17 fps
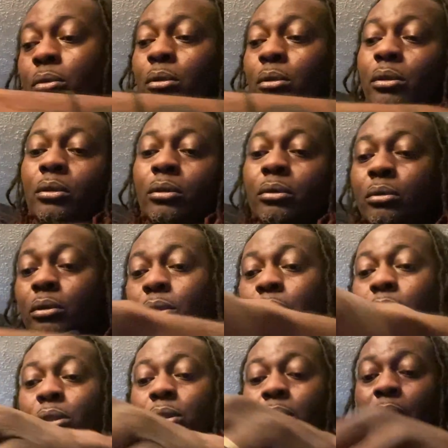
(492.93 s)

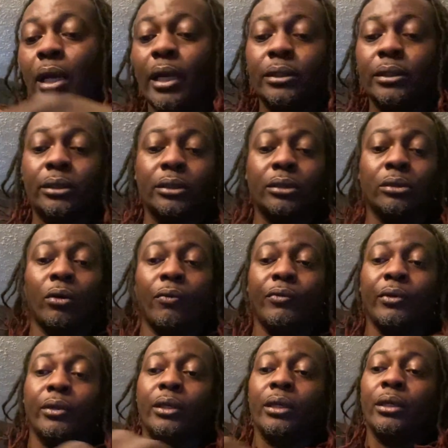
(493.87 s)
these gaskets over
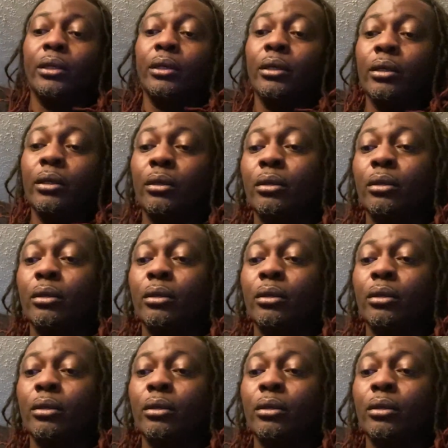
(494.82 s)
here.